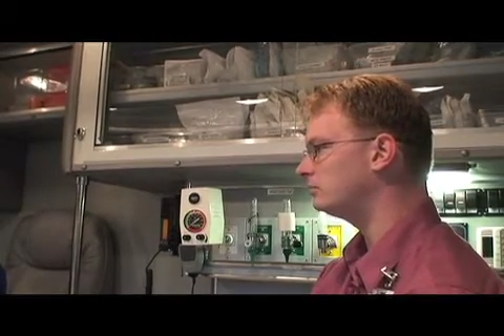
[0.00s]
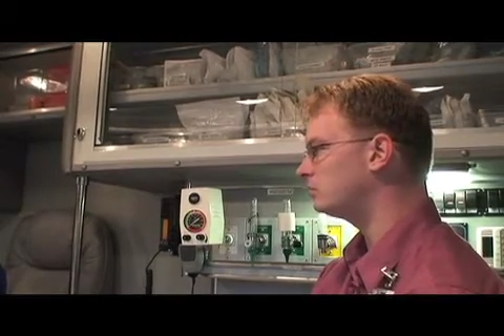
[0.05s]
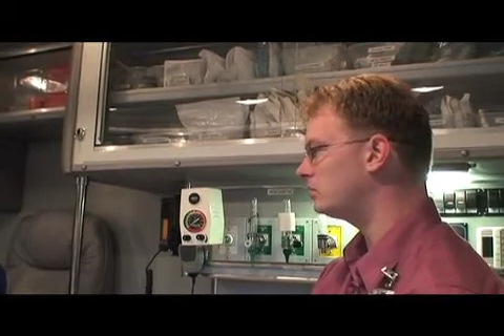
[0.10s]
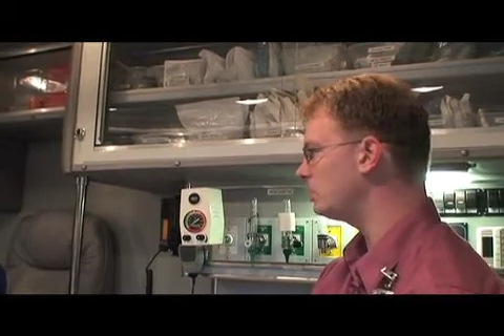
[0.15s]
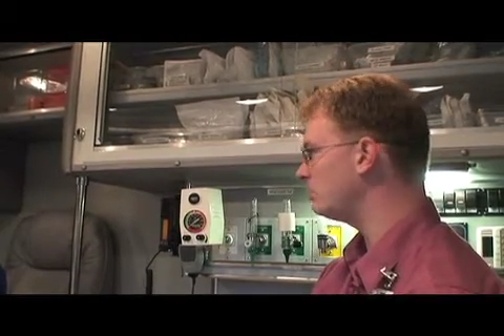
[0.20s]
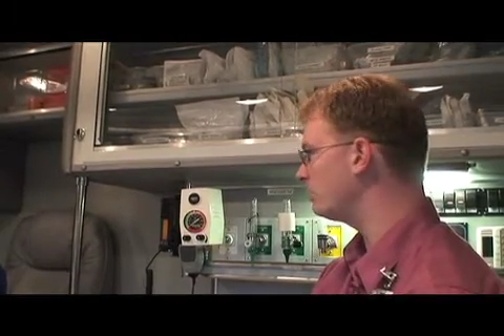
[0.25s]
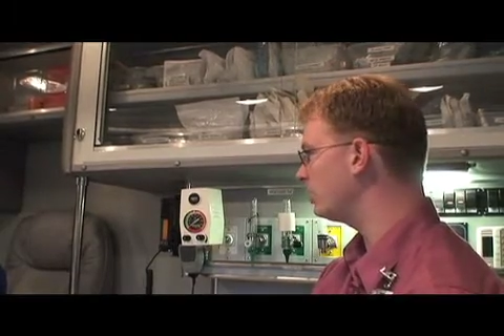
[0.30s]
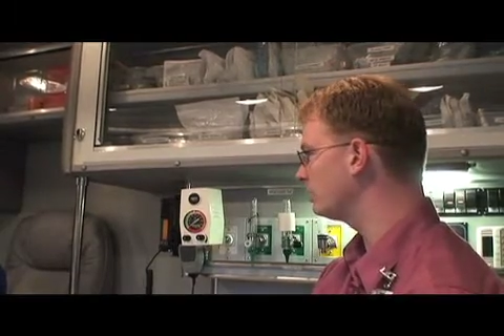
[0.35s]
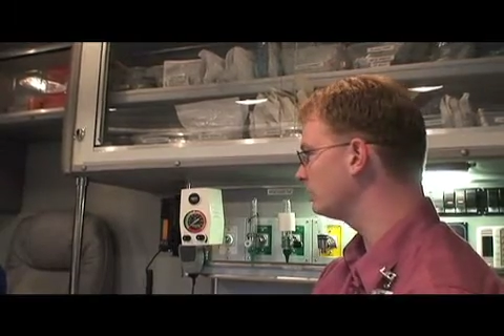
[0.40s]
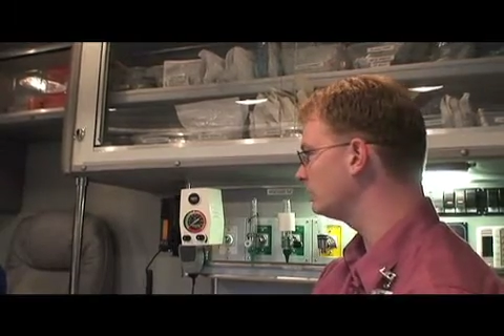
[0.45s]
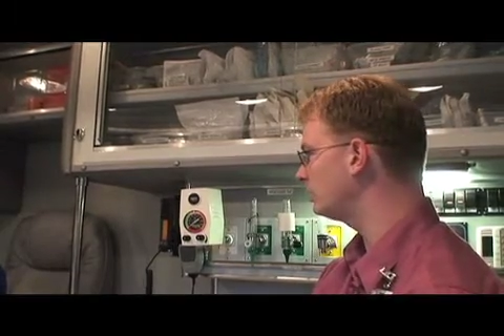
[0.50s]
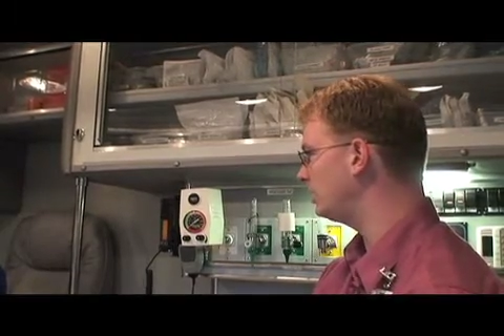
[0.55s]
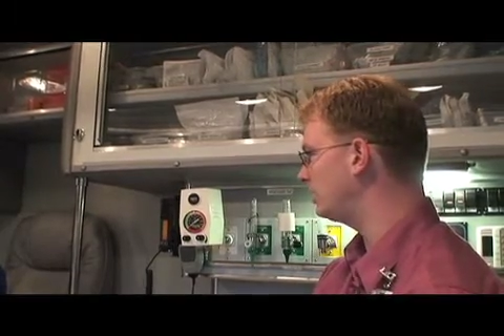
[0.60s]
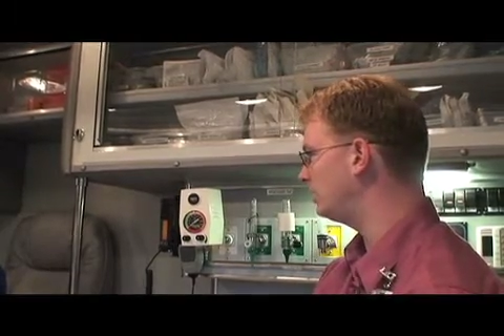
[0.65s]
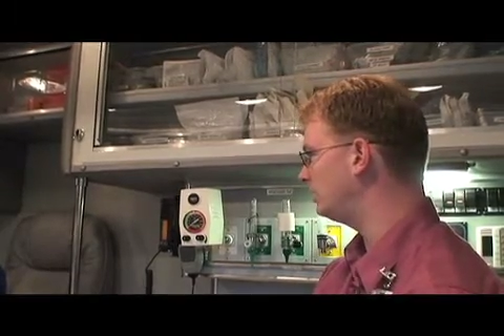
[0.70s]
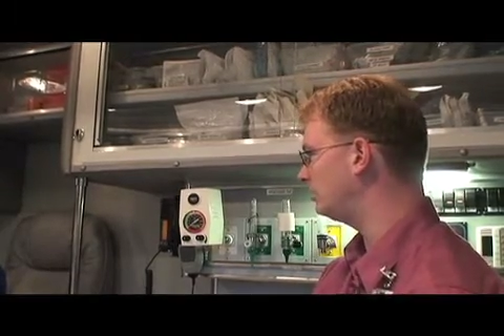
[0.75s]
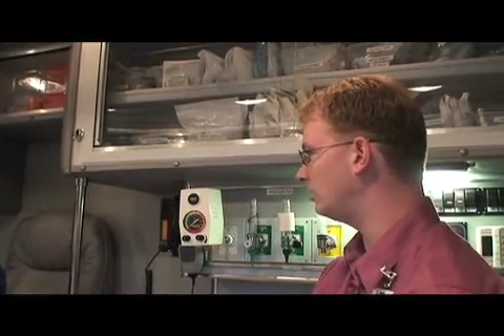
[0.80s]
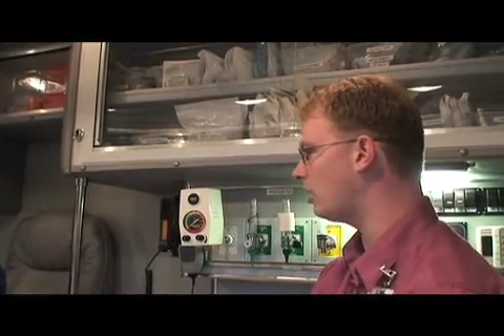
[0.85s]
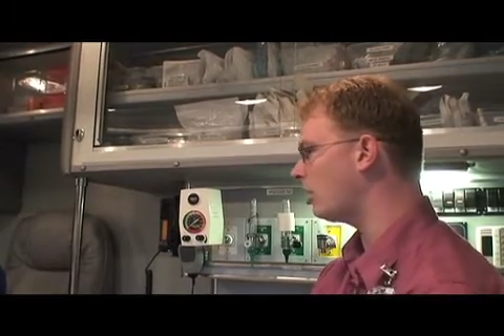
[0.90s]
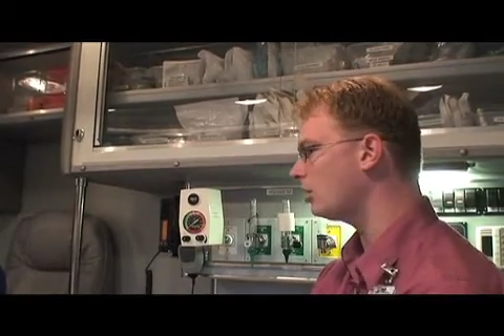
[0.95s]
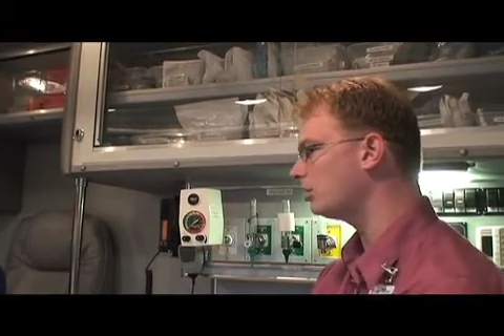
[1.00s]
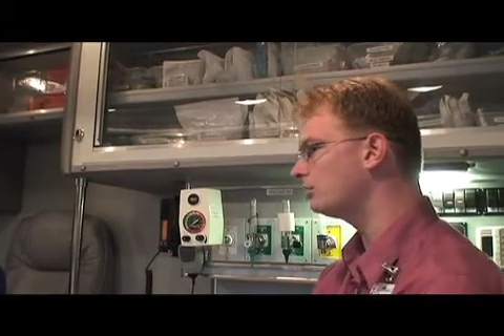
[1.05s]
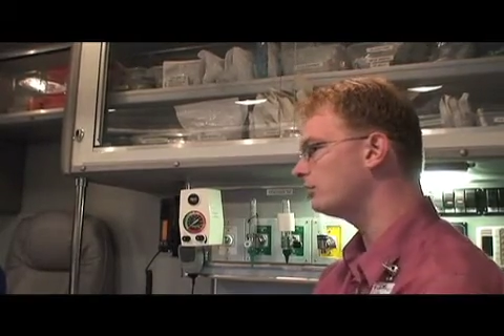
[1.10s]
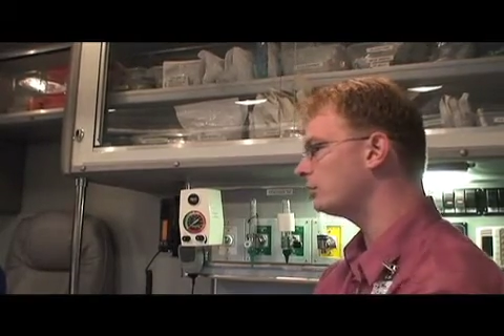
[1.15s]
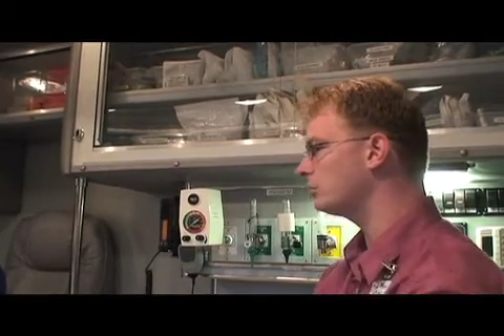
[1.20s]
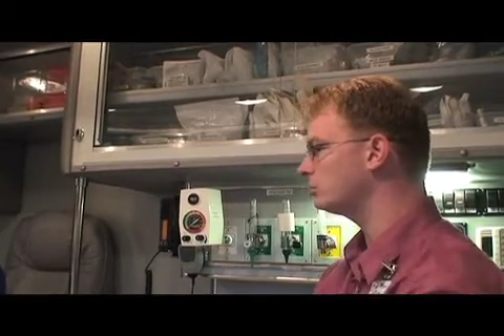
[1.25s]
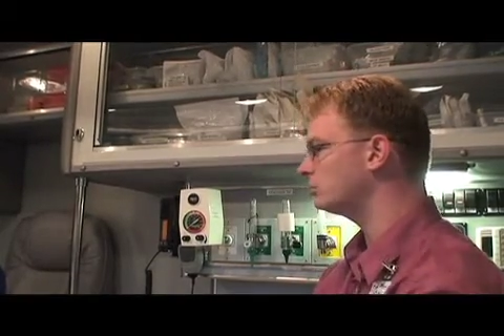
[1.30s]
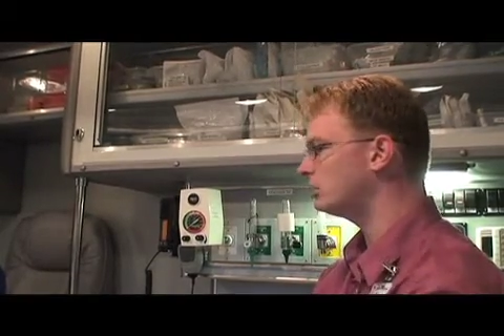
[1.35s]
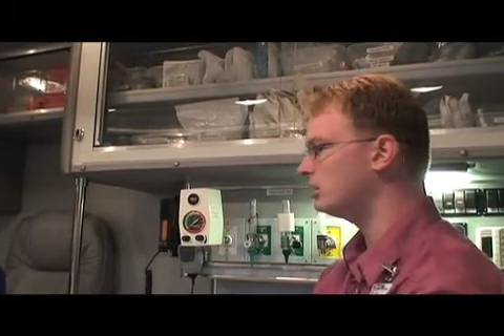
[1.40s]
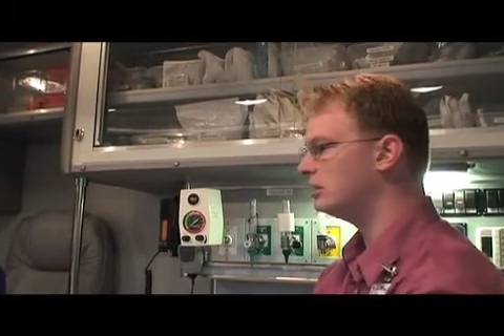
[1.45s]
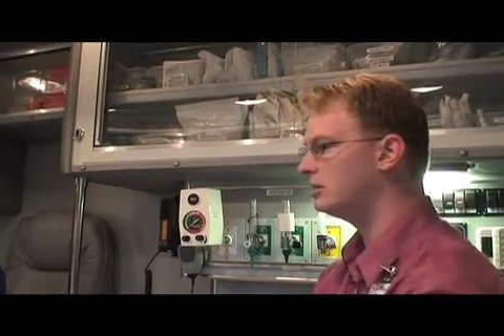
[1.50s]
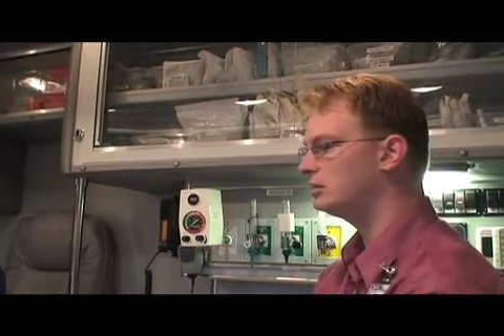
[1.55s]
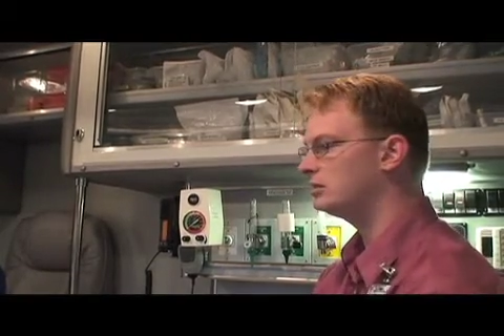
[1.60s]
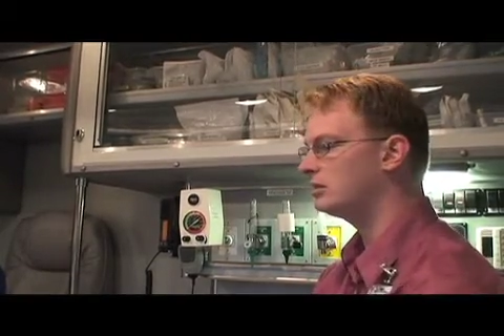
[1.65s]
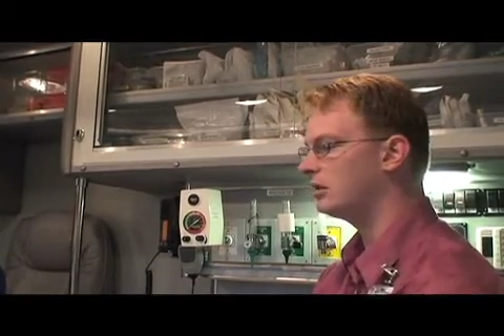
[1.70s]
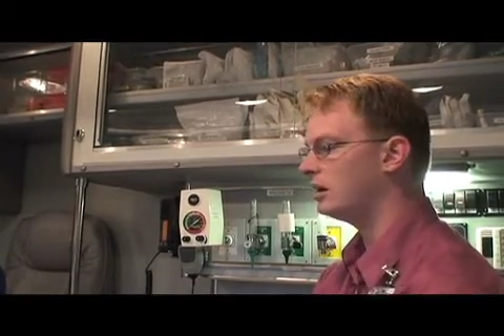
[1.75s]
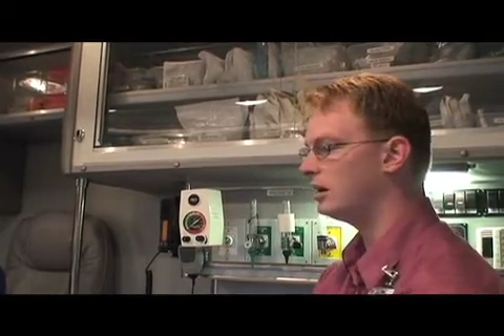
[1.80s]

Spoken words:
seat belted in. All of our seats,